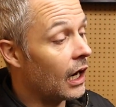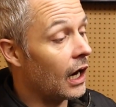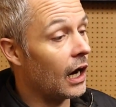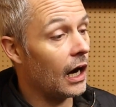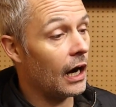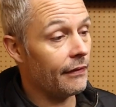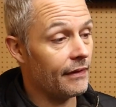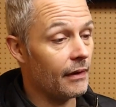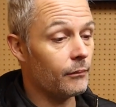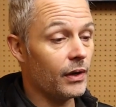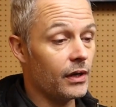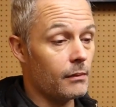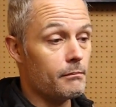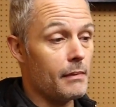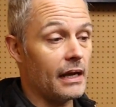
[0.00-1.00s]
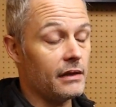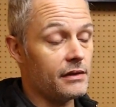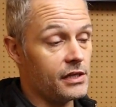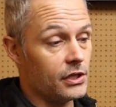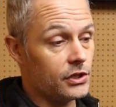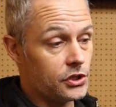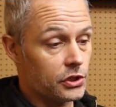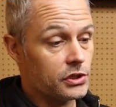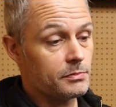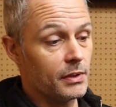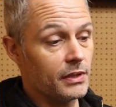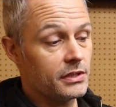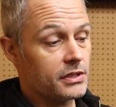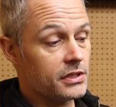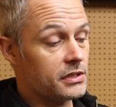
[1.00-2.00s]
And then we can make the
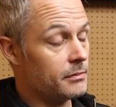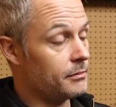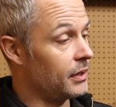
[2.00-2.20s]
adjustments,